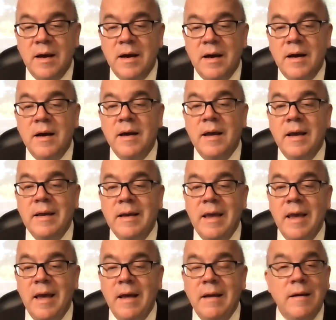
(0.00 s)
It
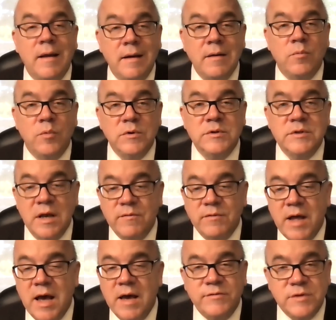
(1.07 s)
can and it will save
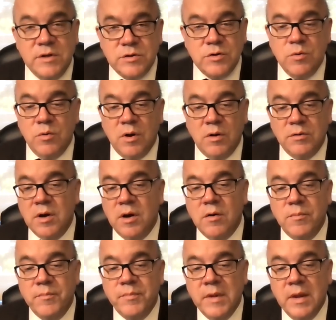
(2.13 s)
lives, as you all
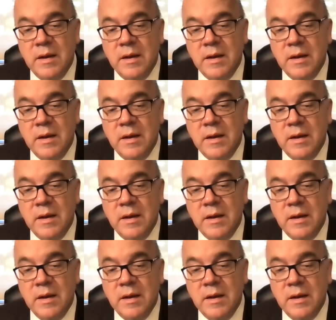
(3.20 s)
know.